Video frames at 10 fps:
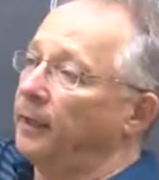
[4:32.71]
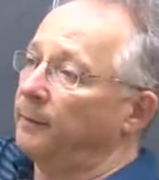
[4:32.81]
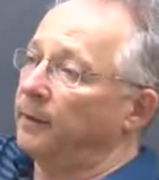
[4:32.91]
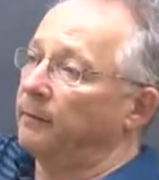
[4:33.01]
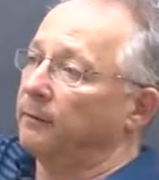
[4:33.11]

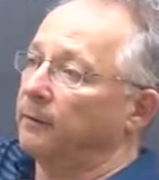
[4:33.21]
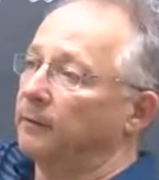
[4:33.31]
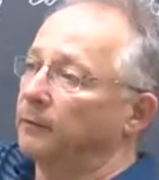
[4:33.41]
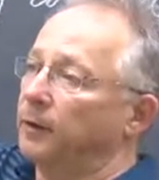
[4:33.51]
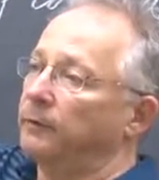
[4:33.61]
element,
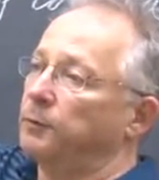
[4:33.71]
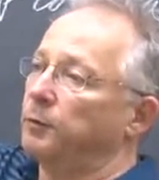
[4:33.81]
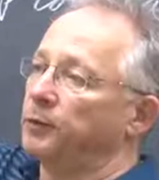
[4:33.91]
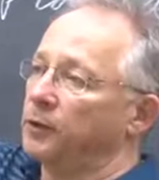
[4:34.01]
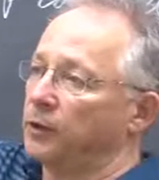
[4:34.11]
for every
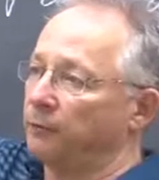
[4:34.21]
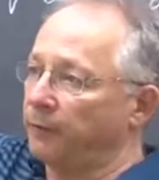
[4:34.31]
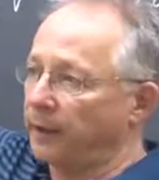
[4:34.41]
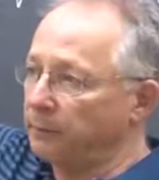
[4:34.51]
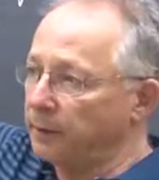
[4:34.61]
propositional
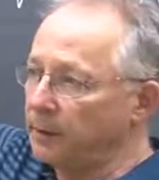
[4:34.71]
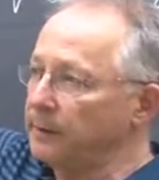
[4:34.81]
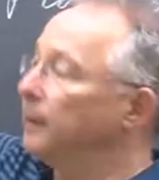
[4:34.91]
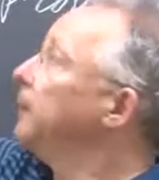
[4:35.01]
variables,